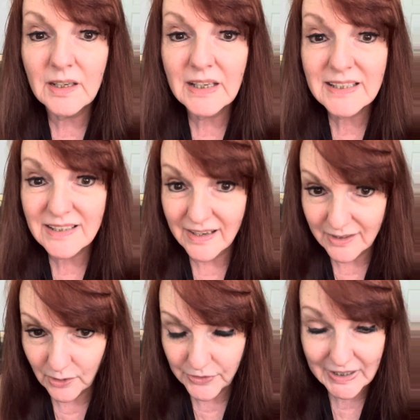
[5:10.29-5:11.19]
It's not
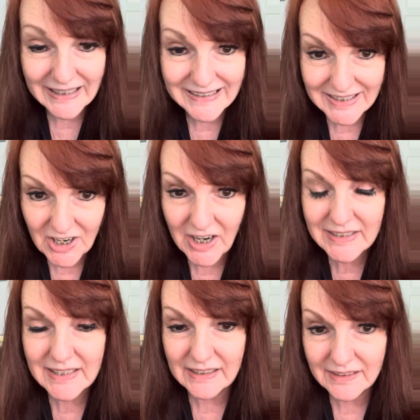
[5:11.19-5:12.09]
healthy. It's
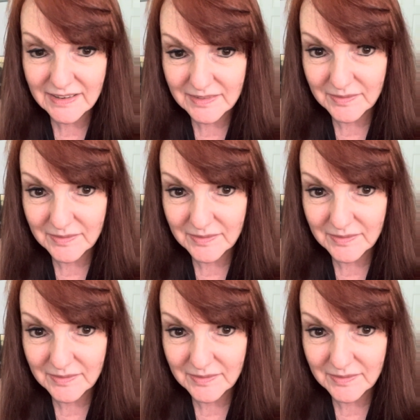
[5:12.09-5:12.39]
toxic.